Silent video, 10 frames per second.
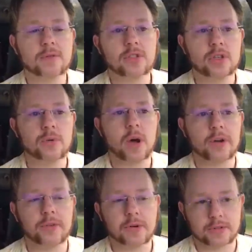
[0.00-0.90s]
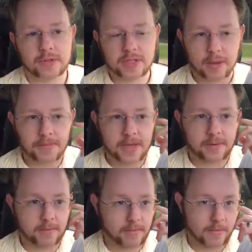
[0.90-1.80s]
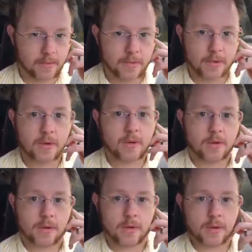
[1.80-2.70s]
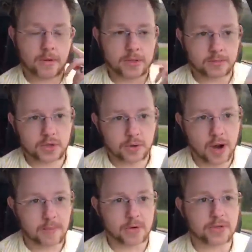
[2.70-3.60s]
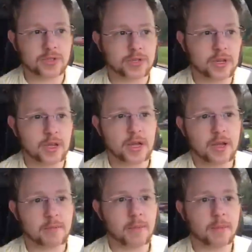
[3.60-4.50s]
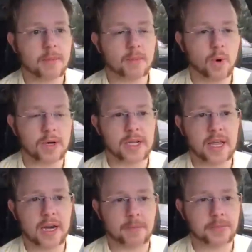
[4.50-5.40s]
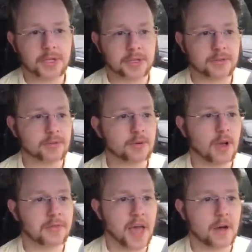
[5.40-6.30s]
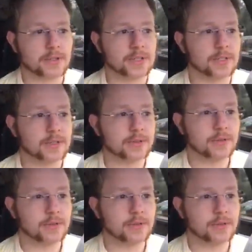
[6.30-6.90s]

200 and something subscribers. I'm wanting to get up to 1,000.